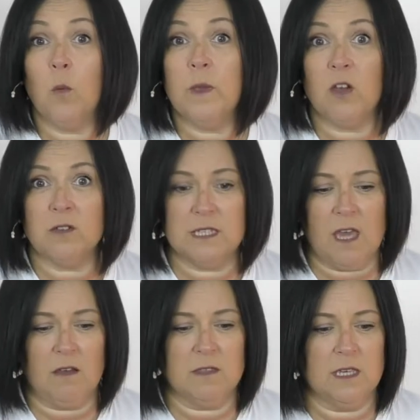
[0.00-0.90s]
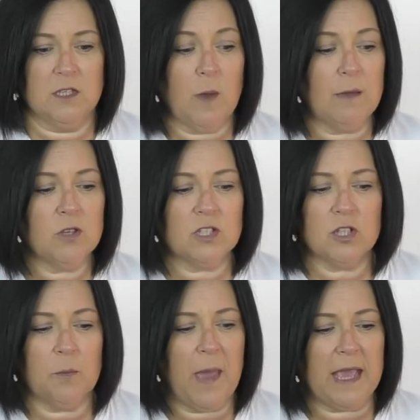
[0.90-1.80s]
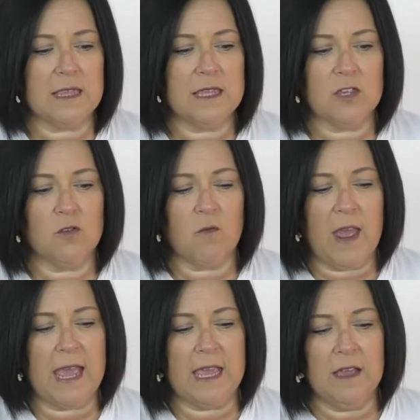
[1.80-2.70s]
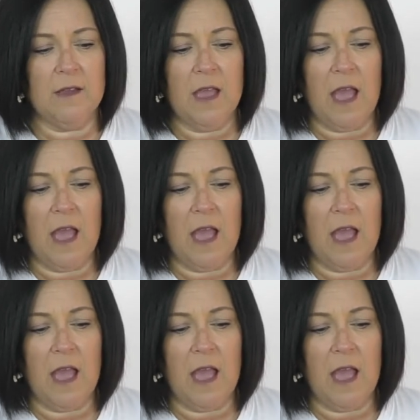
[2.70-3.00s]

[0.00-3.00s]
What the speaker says: we got started. So I'm just going to paint it grey.